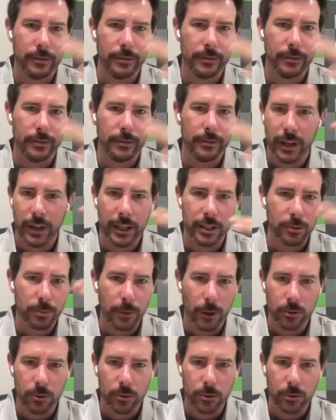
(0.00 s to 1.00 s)
and
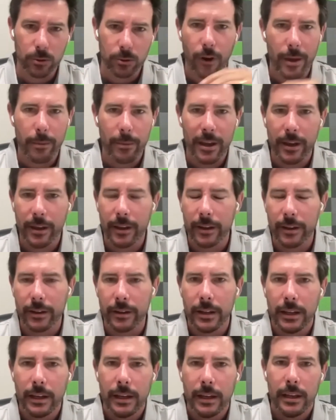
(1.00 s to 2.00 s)
exposed framing
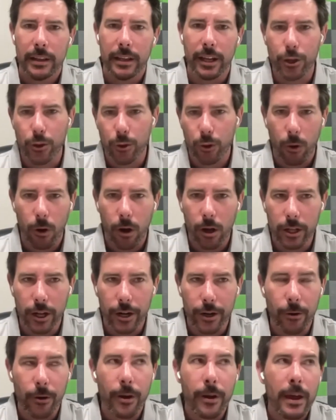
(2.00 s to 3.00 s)
and that you crawl
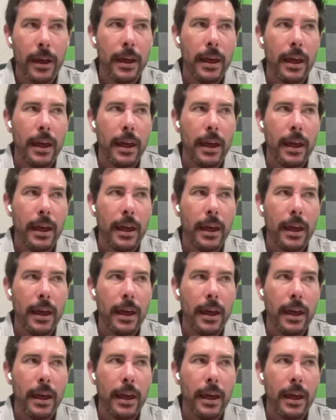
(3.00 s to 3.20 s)
under.